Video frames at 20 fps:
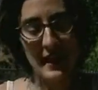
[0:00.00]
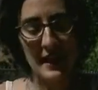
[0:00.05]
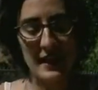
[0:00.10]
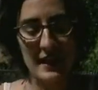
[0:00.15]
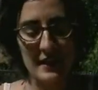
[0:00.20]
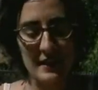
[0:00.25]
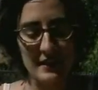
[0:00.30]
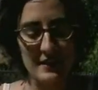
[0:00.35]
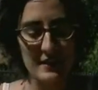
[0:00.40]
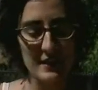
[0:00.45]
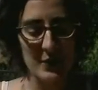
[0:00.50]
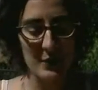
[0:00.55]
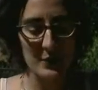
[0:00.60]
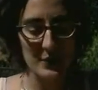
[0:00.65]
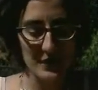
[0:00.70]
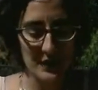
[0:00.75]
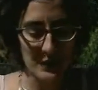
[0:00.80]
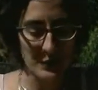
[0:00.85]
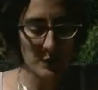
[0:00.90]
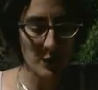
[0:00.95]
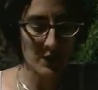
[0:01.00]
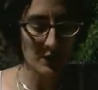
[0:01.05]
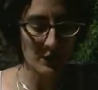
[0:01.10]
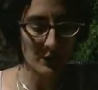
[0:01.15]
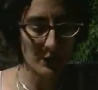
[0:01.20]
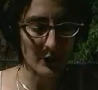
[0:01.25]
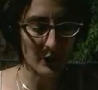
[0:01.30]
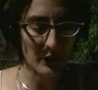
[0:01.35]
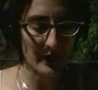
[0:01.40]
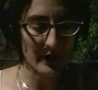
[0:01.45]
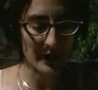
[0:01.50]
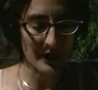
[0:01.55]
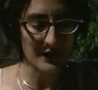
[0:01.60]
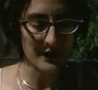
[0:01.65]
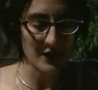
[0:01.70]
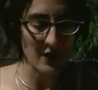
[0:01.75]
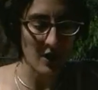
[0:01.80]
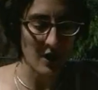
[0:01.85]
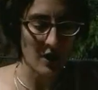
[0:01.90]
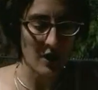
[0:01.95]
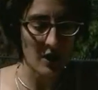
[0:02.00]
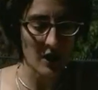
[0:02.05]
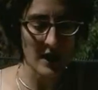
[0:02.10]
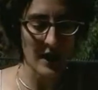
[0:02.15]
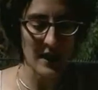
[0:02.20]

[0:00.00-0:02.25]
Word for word: and there was this one girl that I saw,